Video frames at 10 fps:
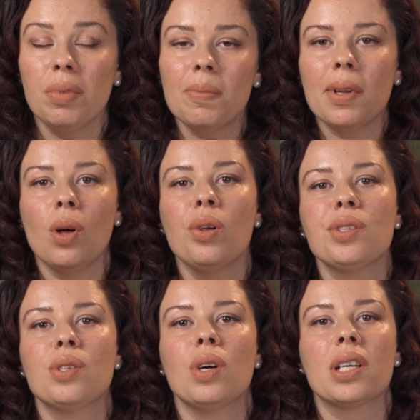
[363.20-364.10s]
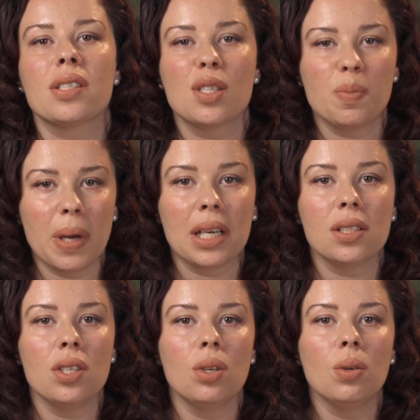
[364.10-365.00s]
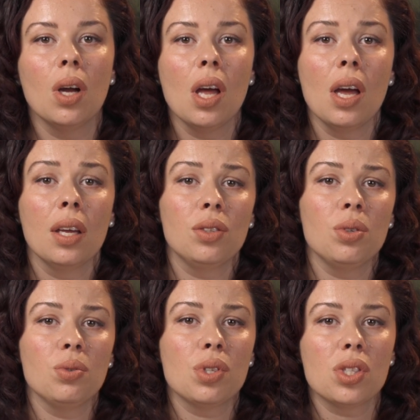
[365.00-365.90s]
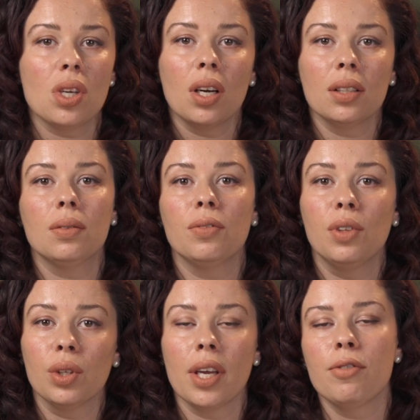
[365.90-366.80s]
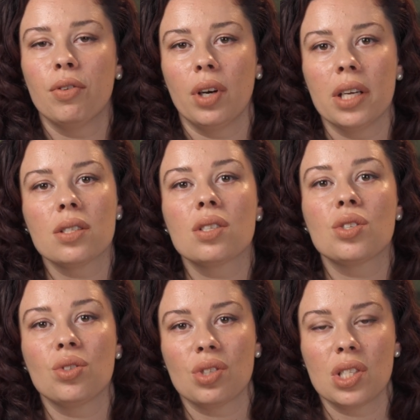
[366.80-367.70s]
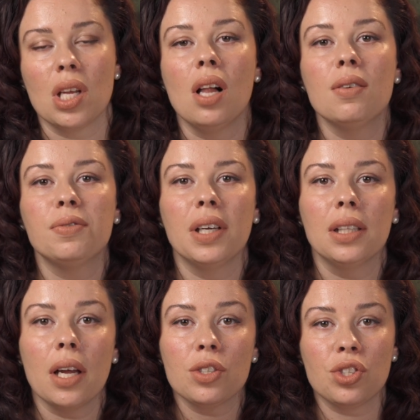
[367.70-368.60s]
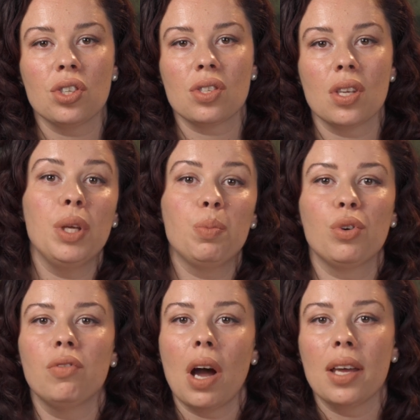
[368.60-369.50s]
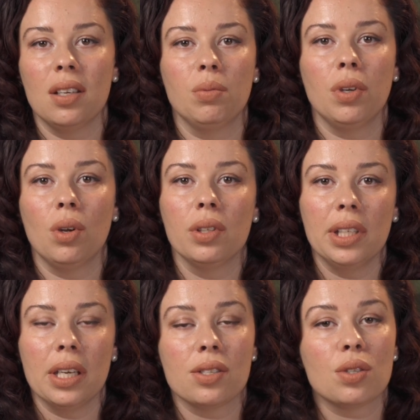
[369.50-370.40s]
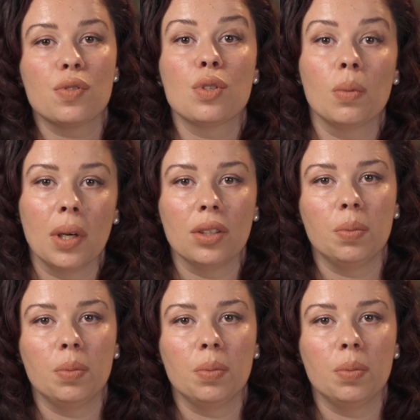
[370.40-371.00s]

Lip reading: people also expect you to start looking for answers yourself and not just be provided with all the answers from other